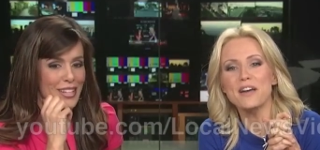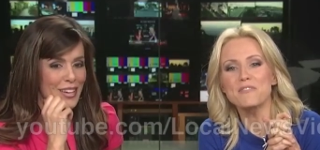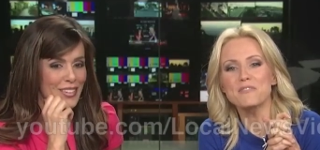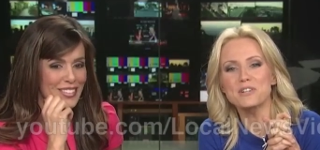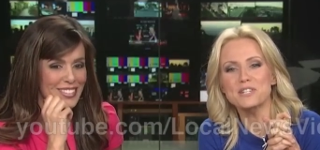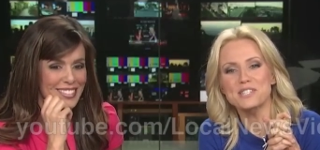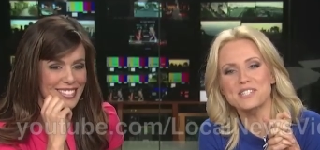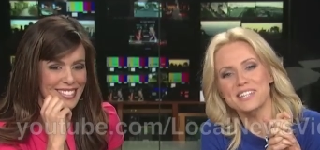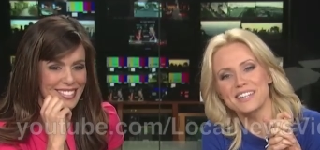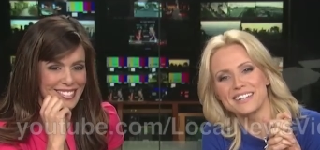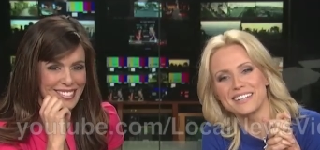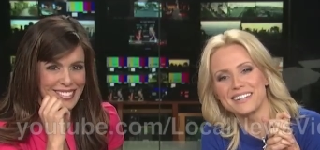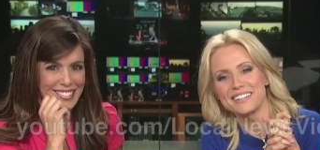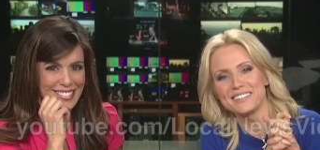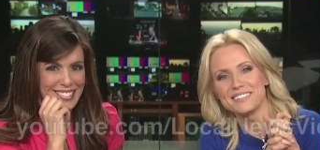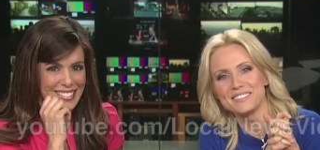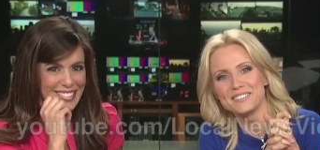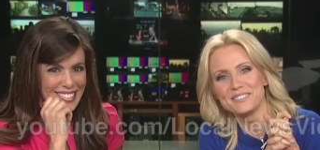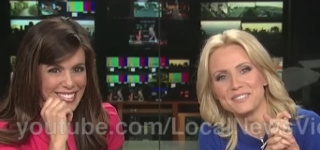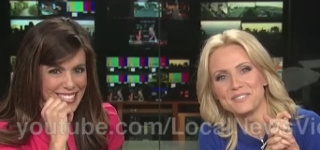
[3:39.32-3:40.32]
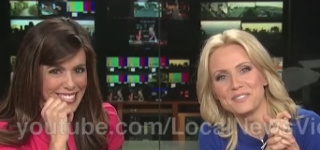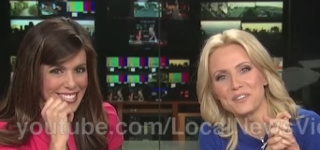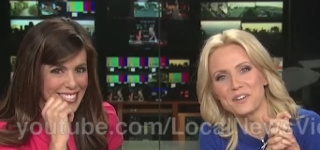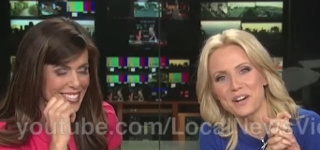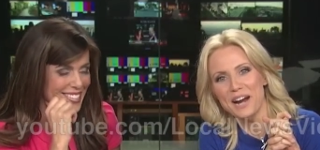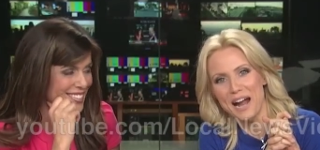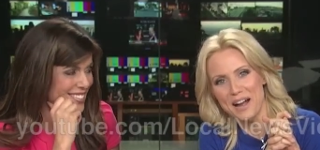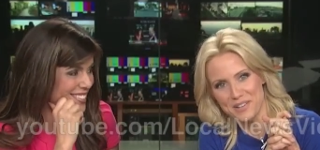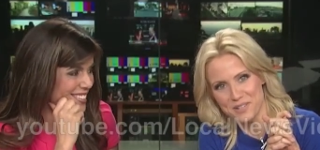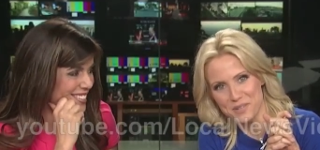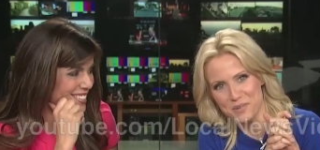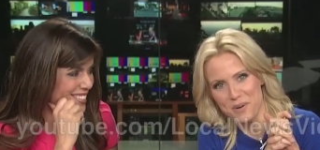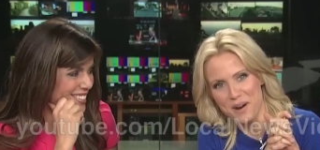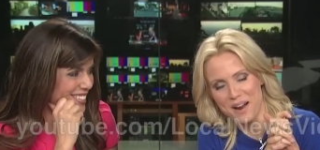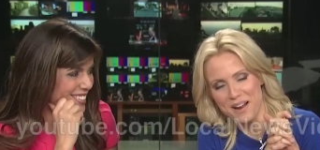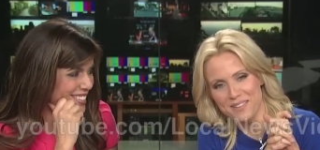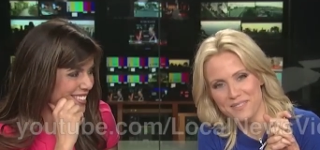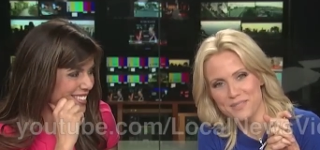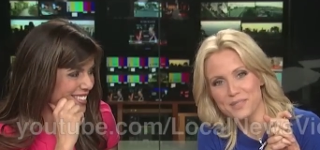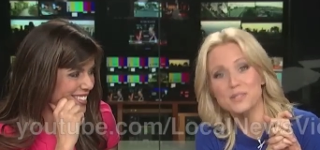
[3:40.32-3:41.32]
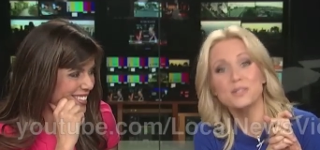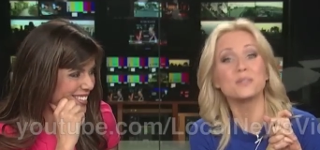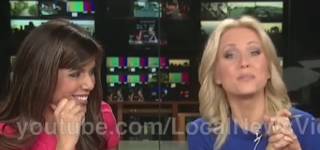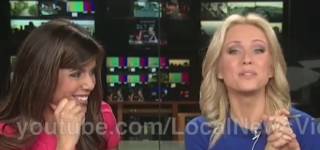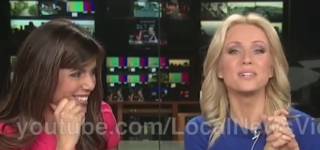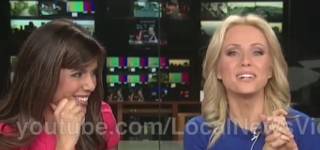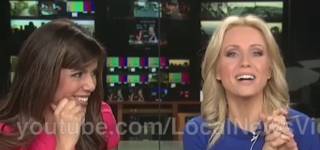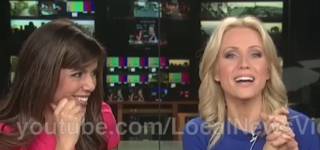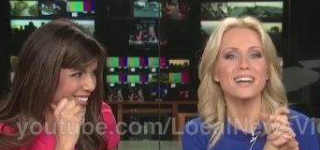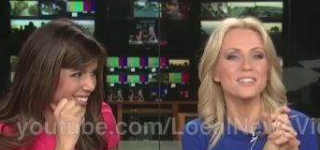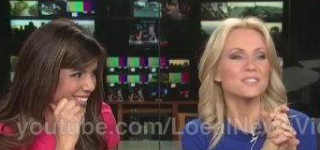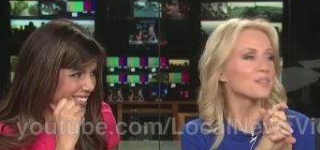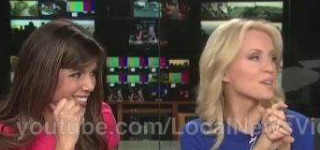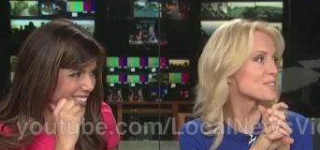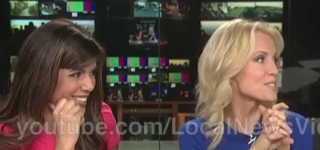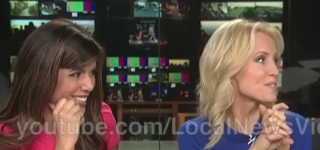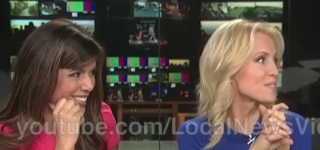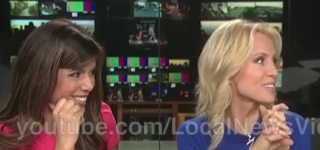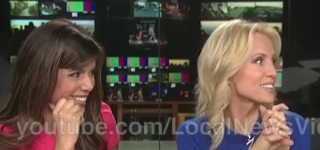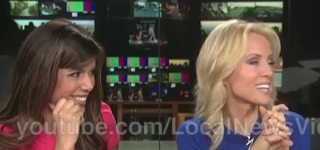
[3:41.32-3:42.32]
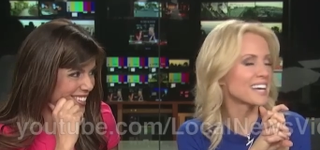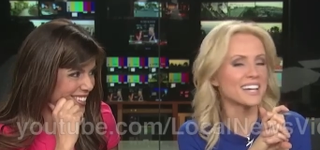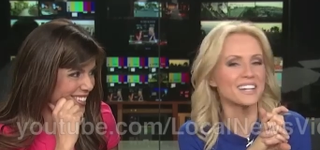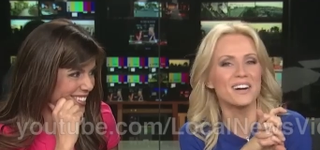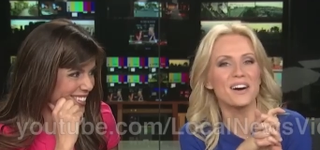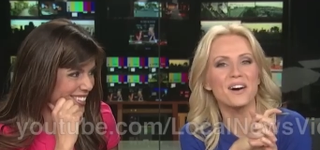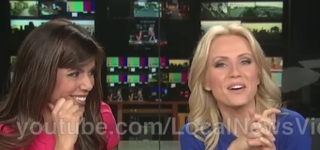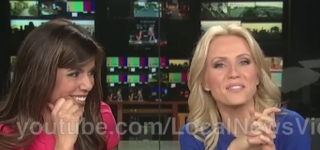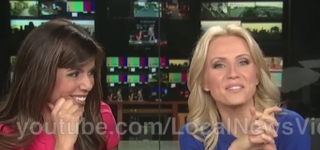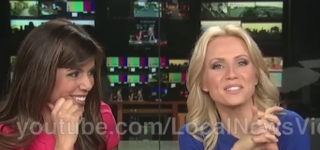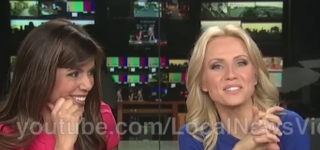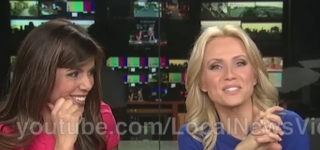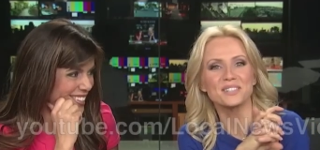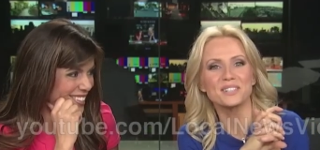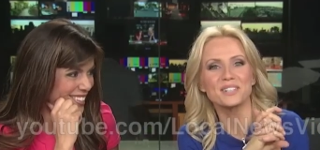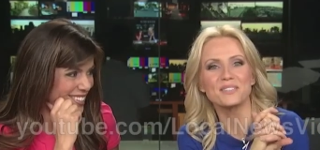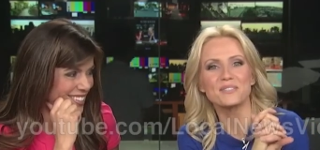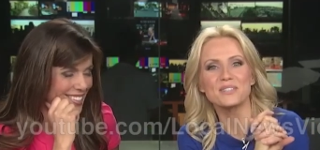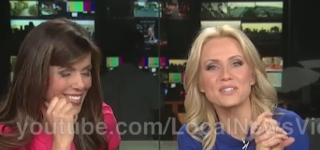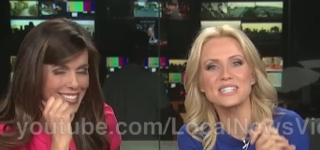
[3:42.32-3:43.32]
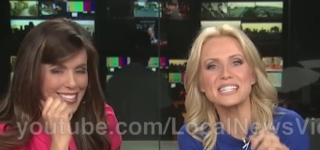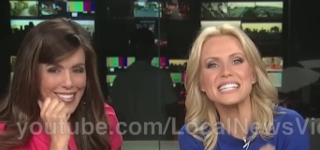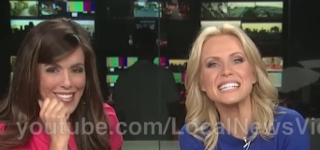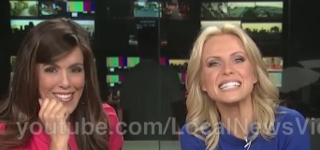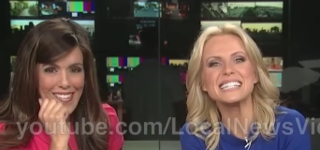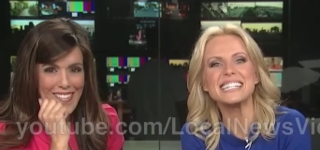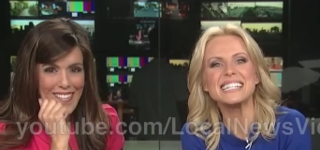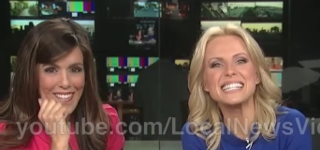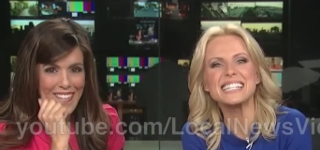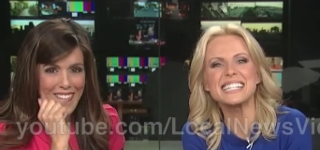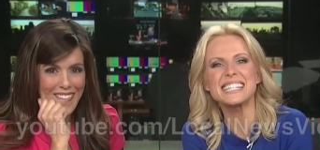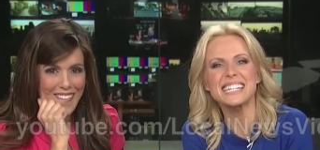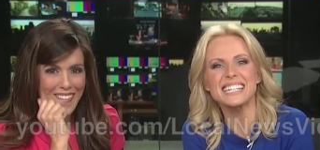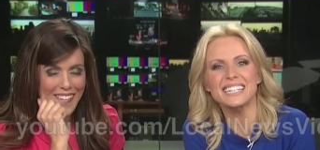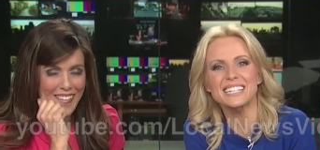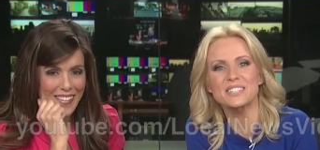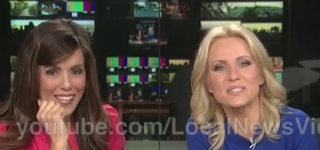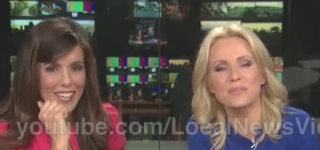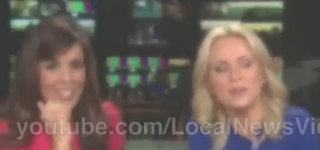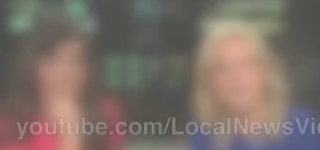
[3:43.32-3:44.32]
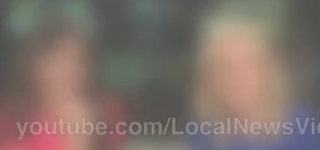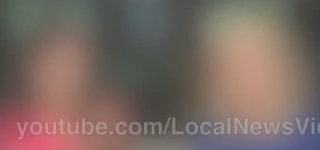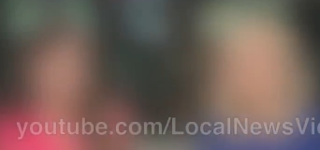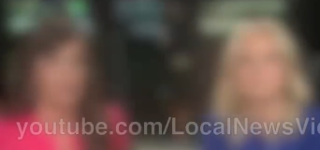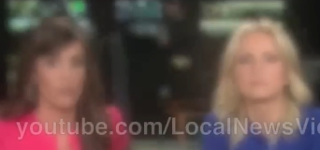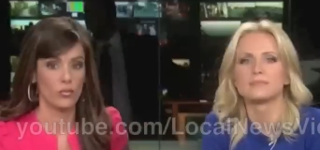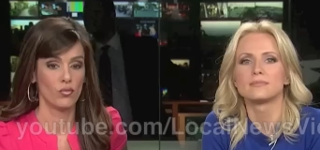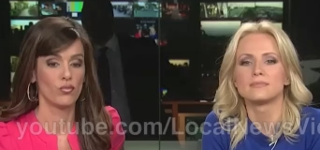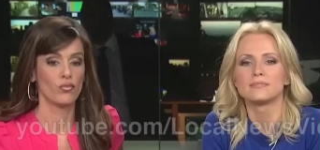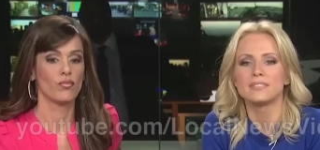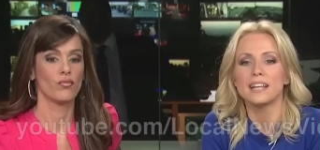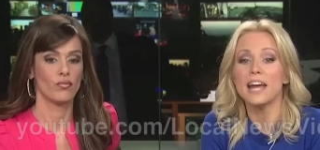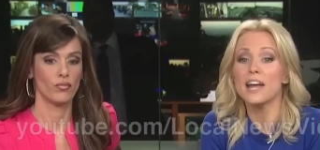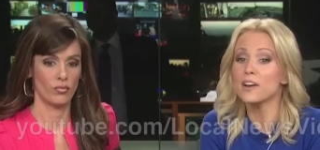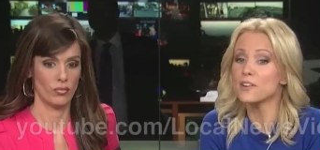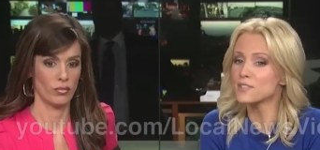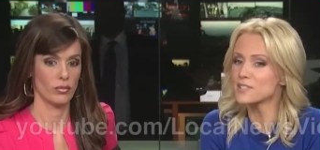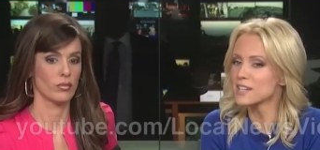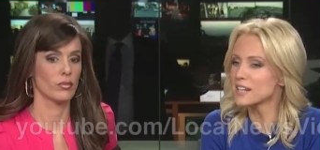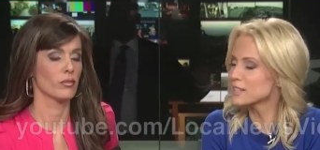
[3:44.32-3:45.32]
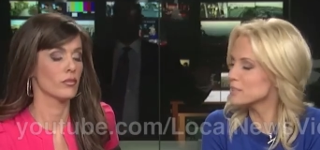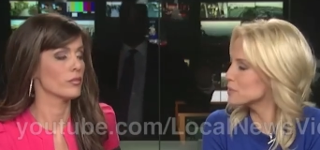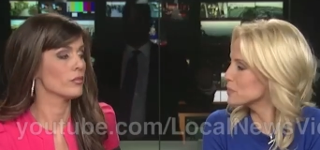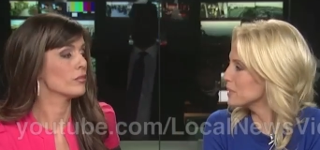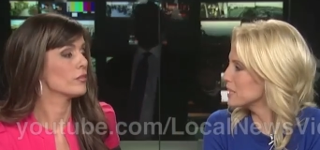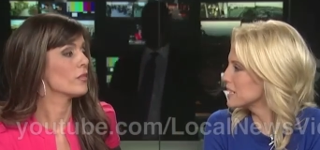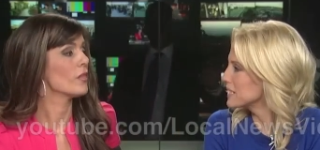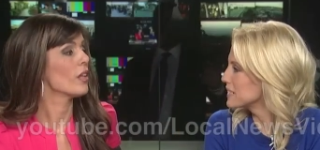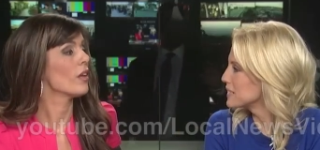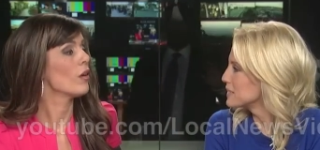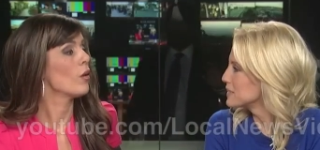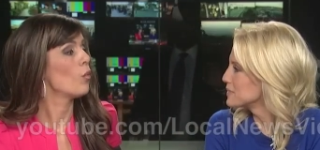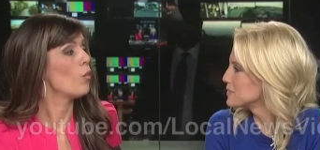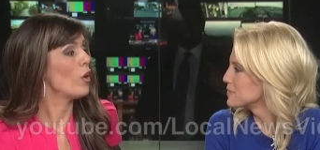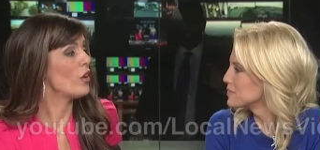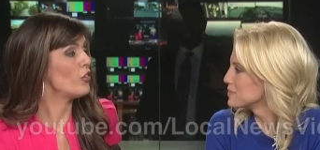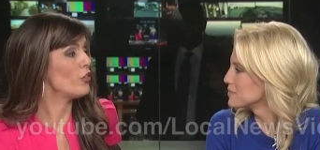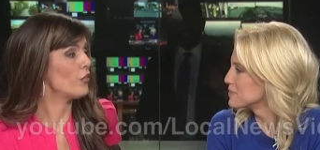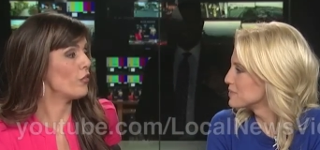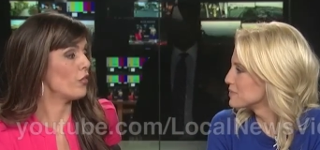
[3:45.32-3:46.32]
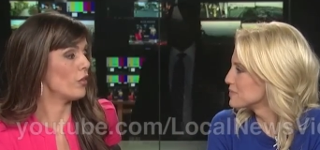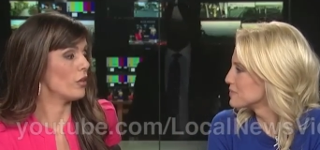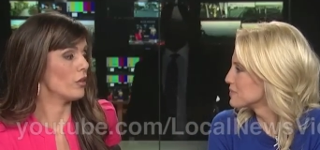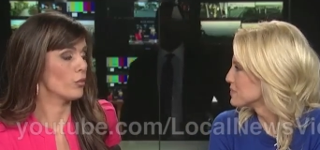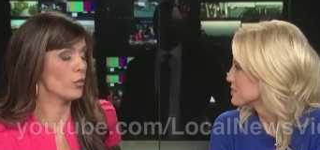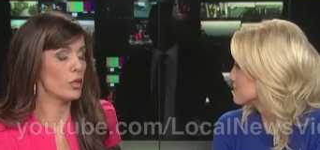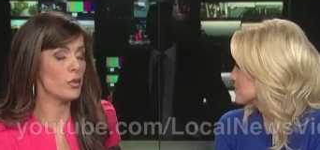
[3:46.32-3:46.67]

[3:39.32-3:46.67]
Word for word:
Speaker 1: favorite city for housewives. The Real Housewives of Atlanta are returning for season 6. Radar
Speaker 2: airs next week. Wonderful.